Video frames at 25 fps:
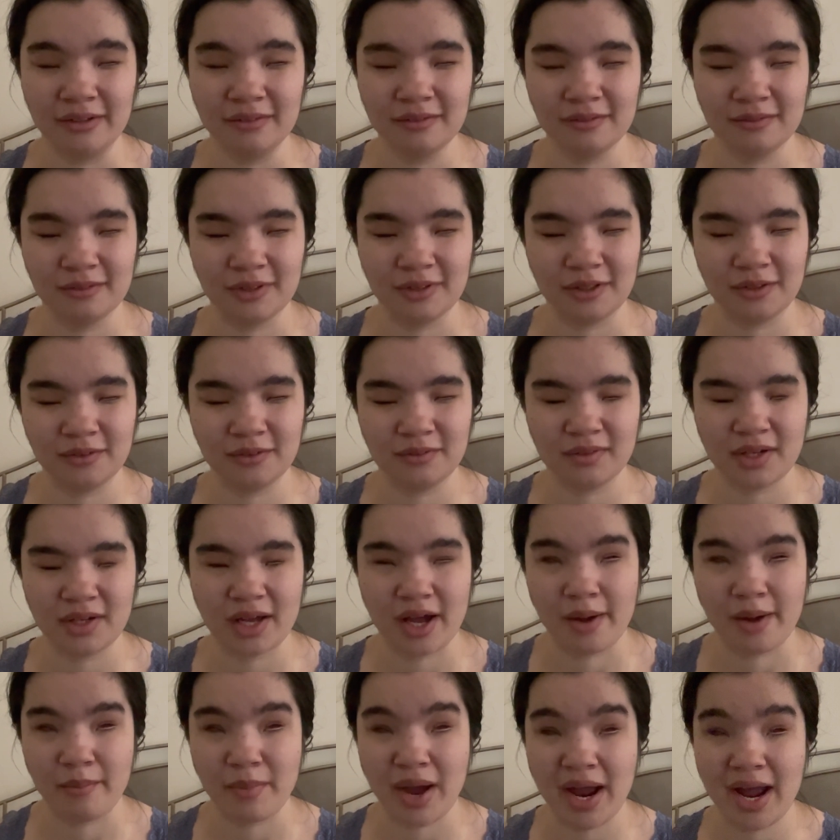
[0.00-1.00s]
well,
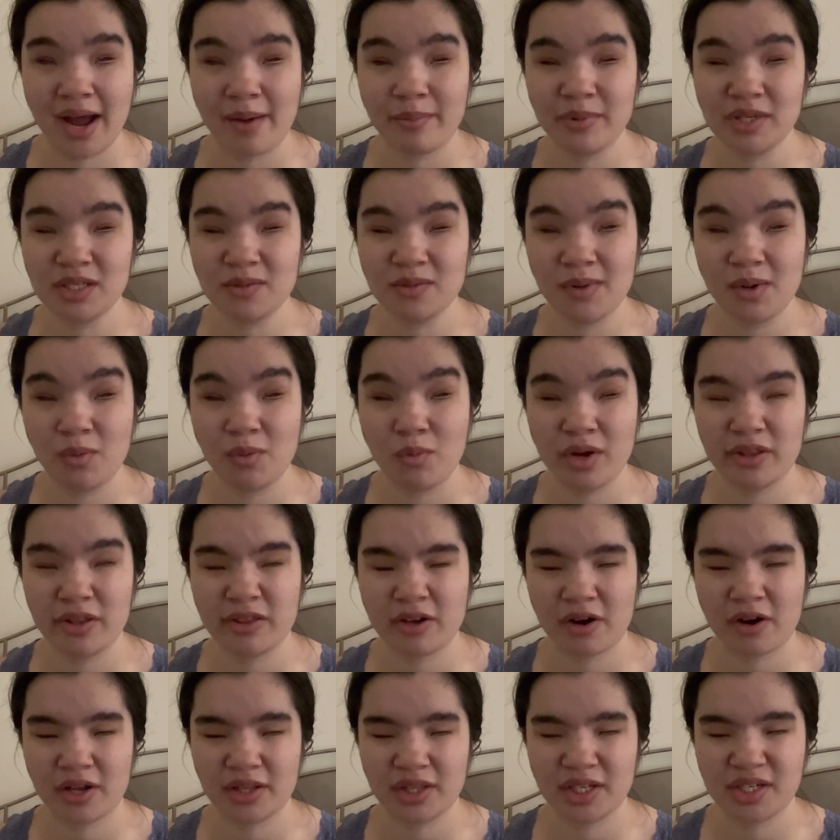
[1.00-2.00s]
I happened to be with
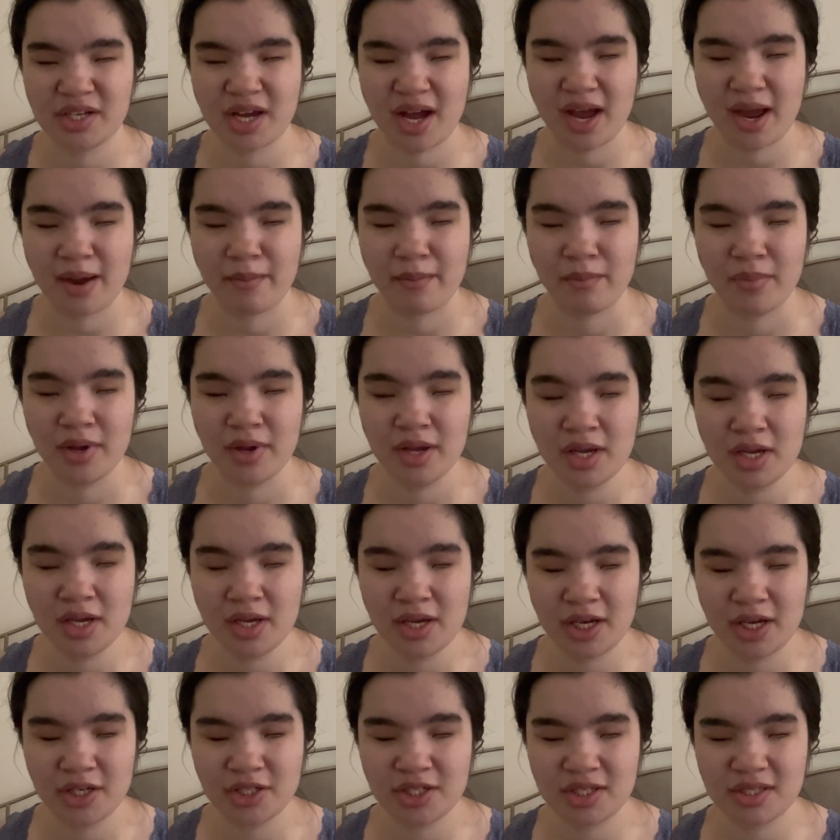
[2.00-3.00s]
her at the time,
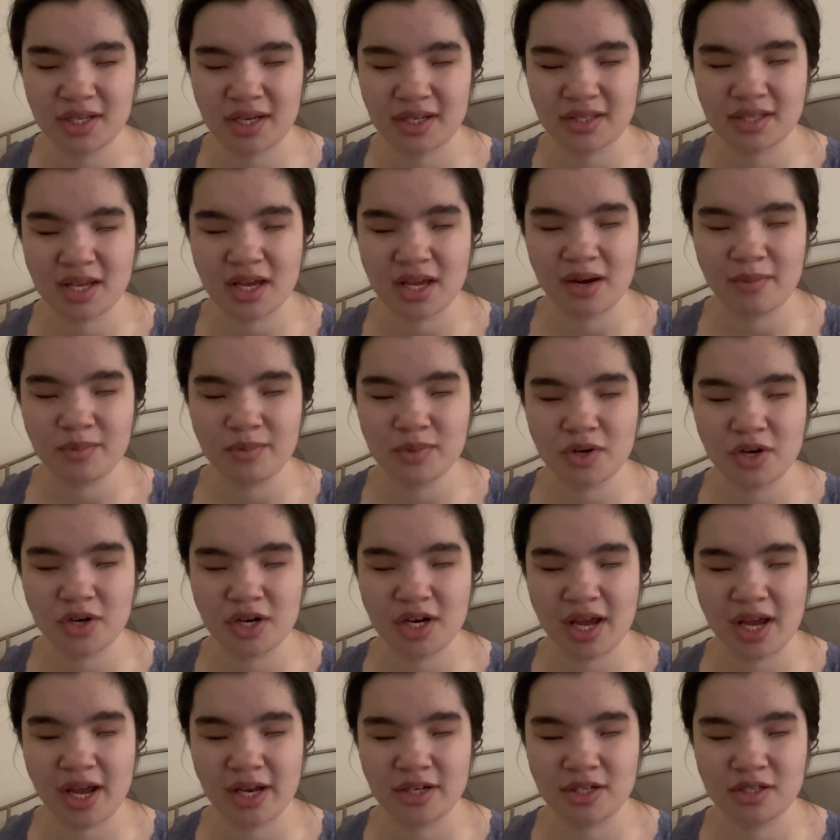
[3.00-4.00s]
and she's like, sign up so
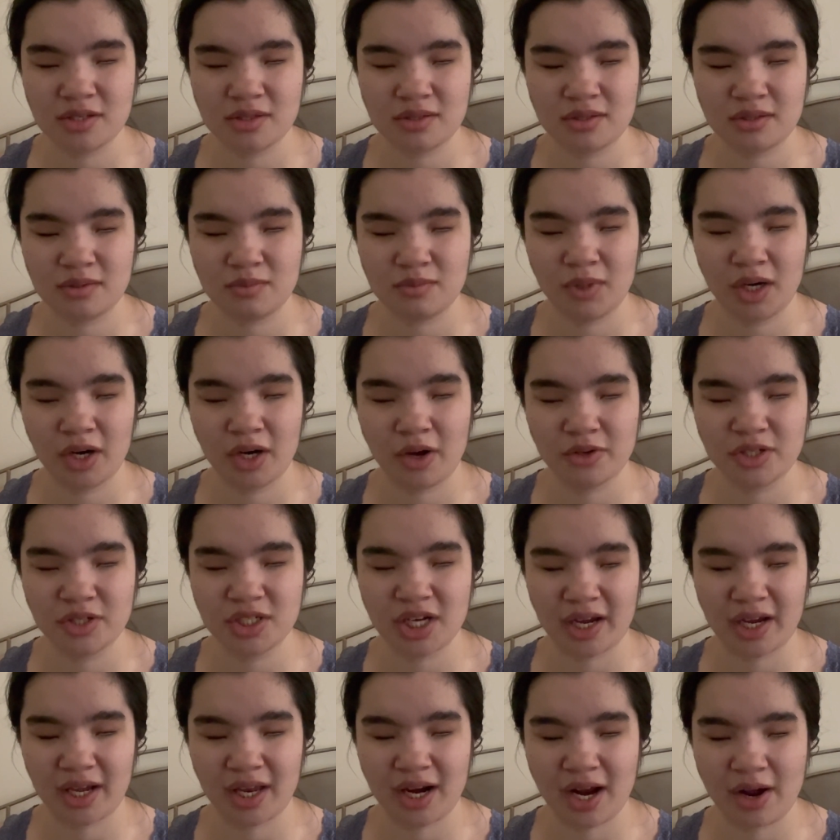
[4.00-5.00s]
today, I just want to go
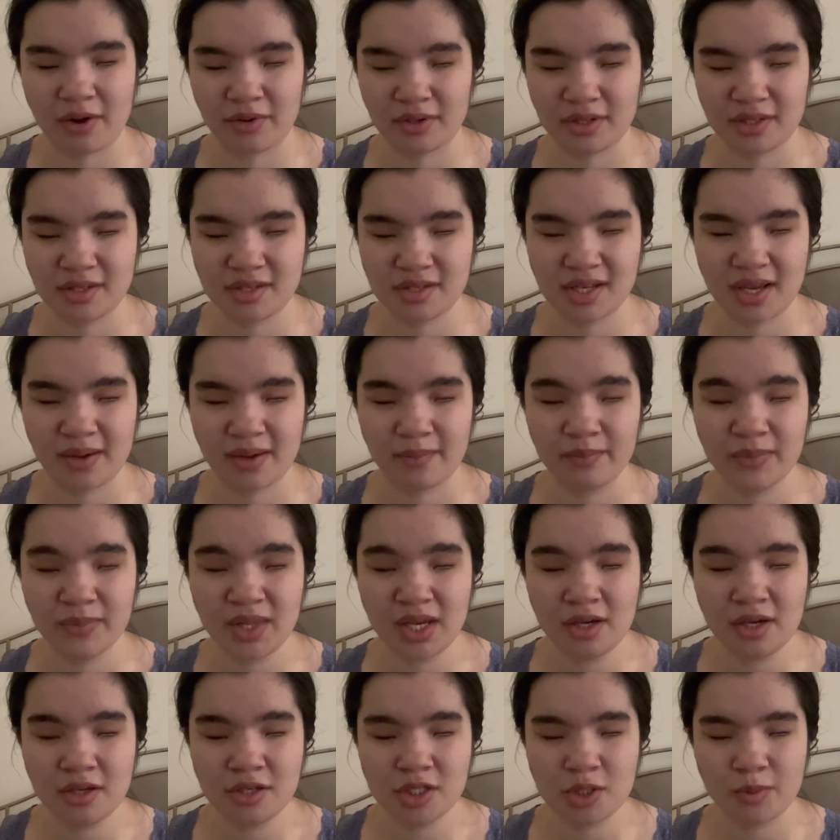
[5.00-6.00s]
check it out and see.
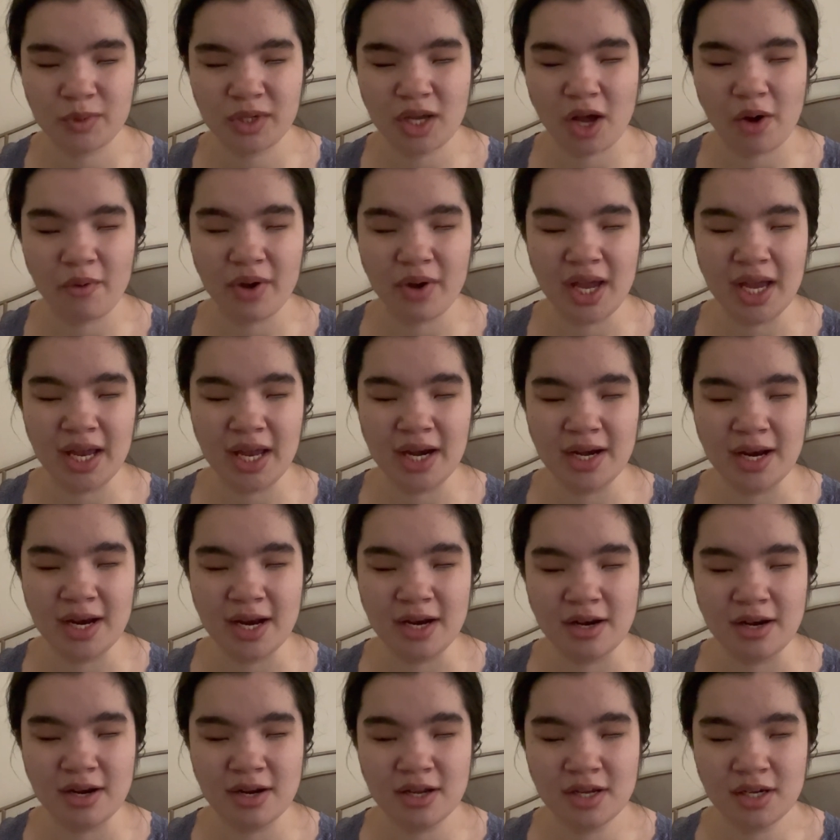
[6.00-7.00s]
So we go in,
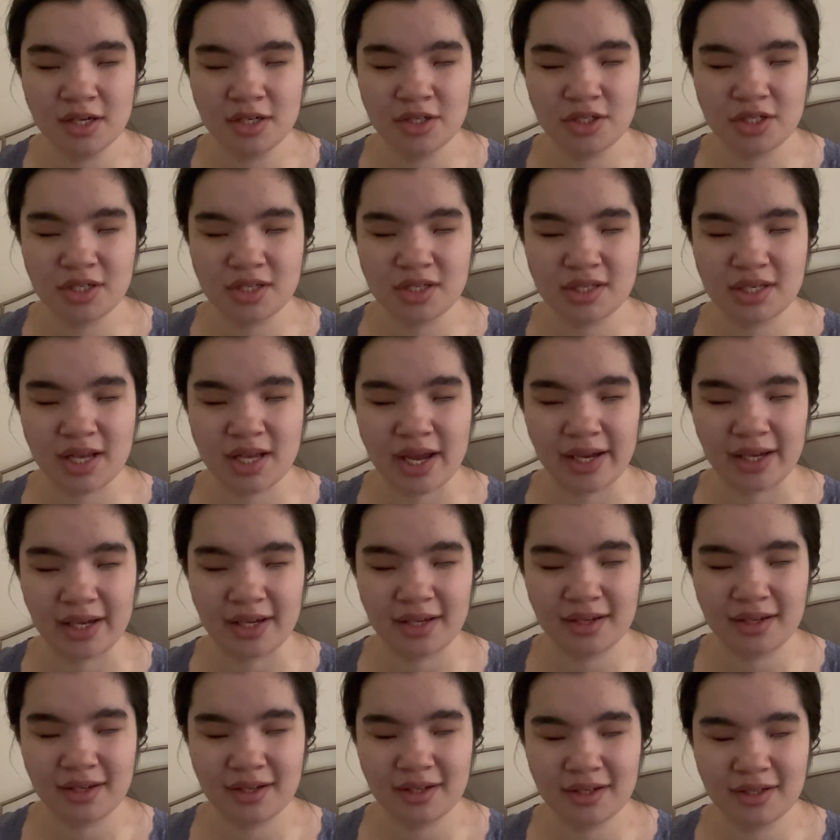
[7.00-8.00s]
and she's
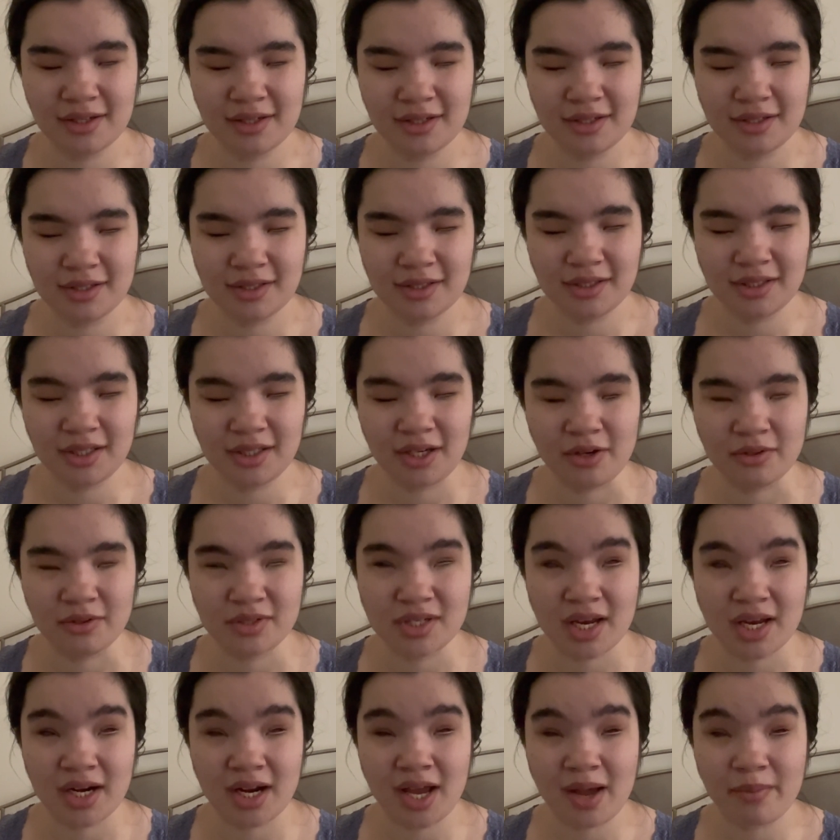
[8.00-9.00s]
like,
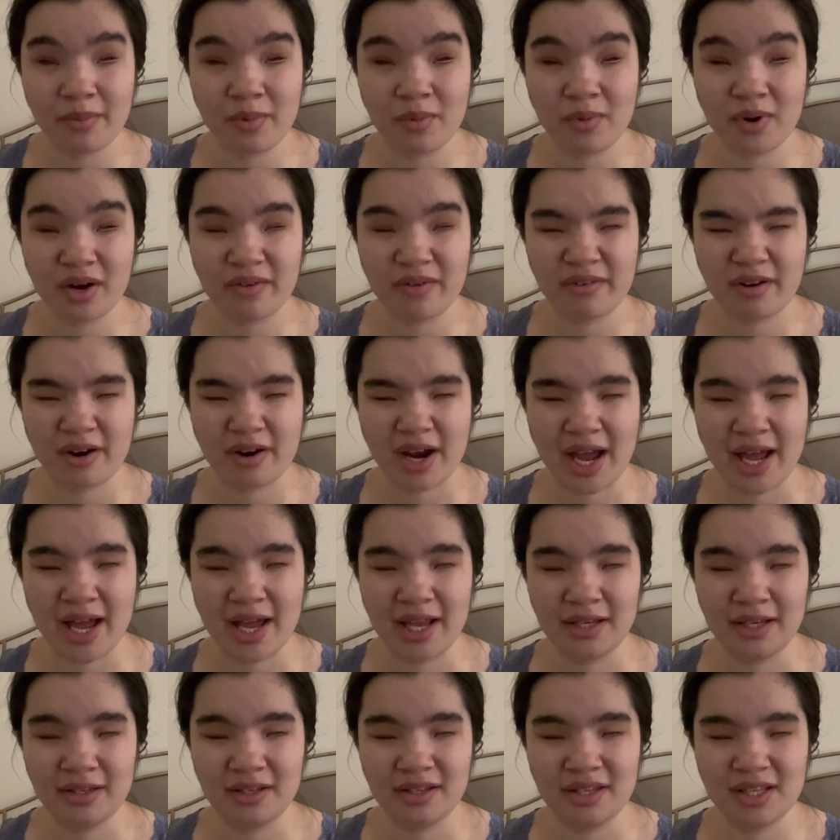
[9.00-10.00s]
signing up or whatever,
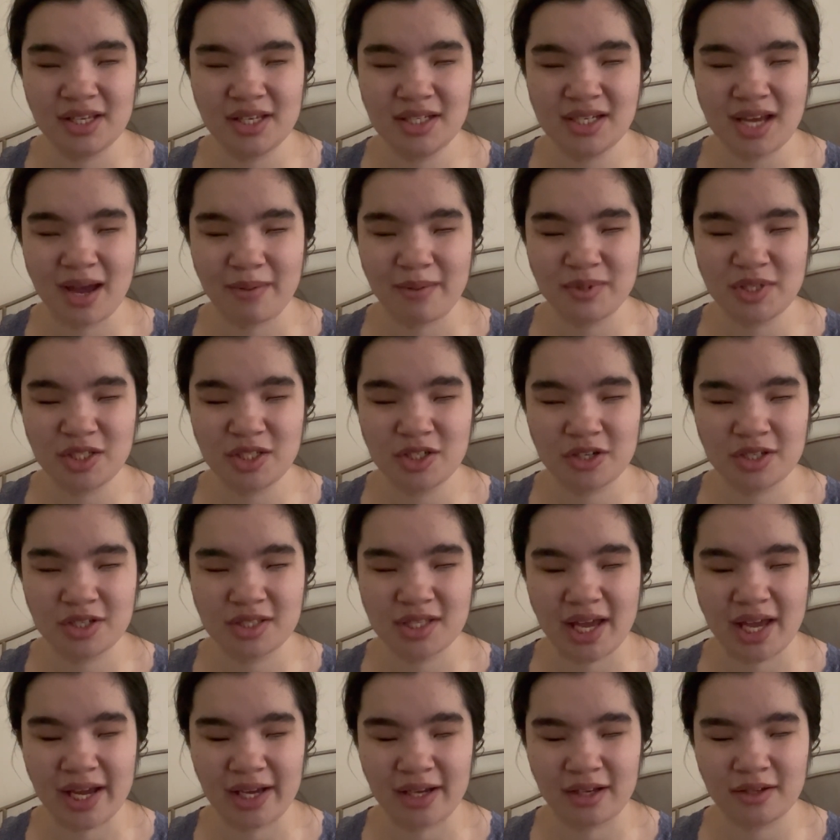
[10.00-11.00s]
and the tap teacher's
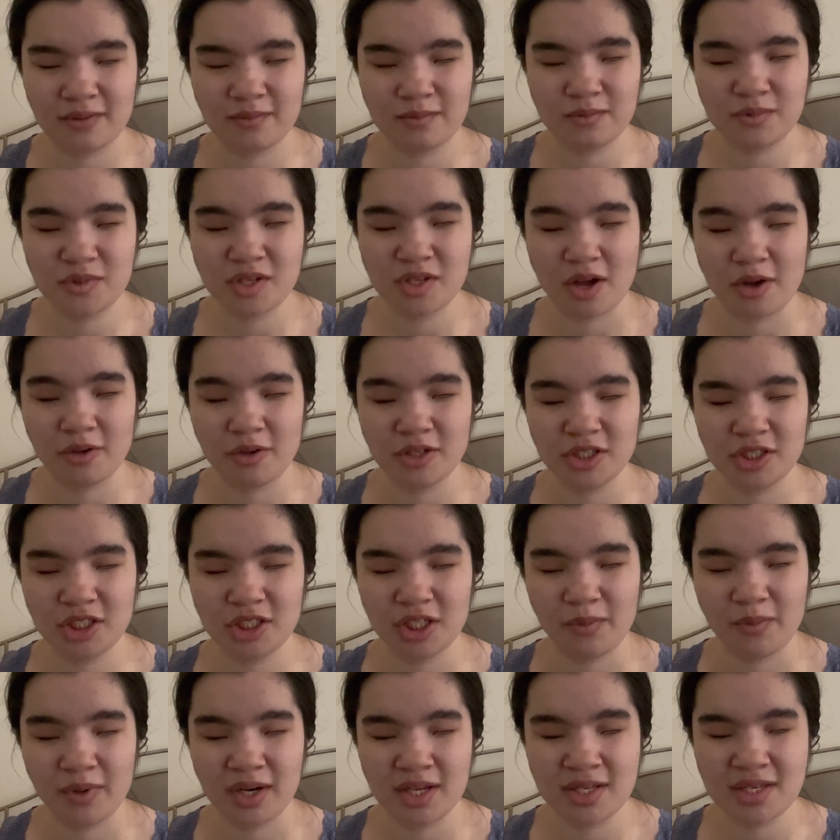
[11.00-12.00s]
like, so does
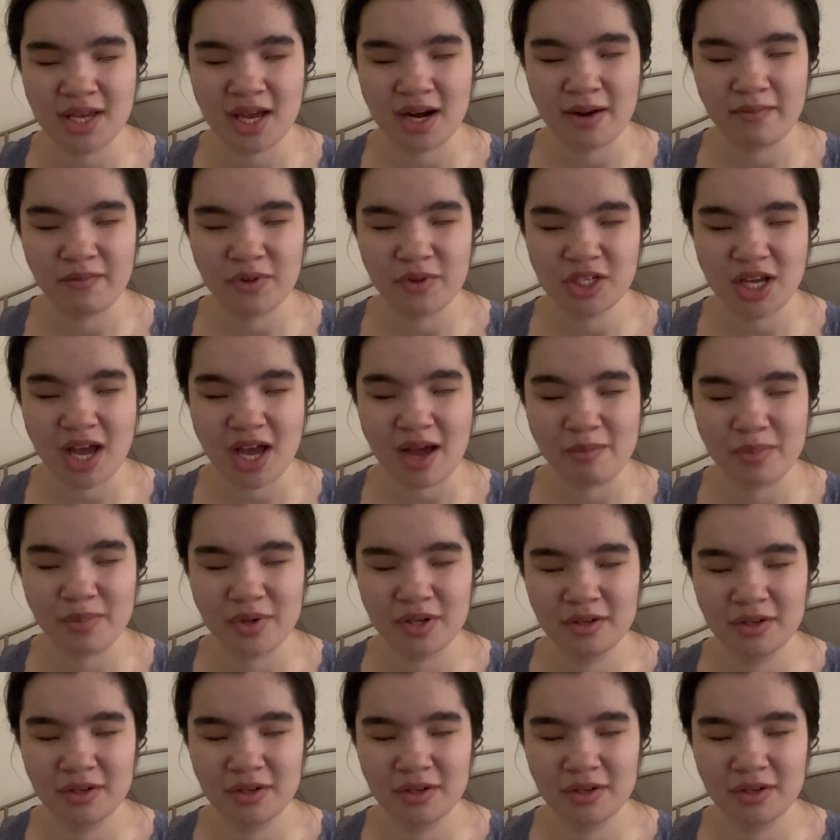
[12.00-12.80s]
want to sign up for tap?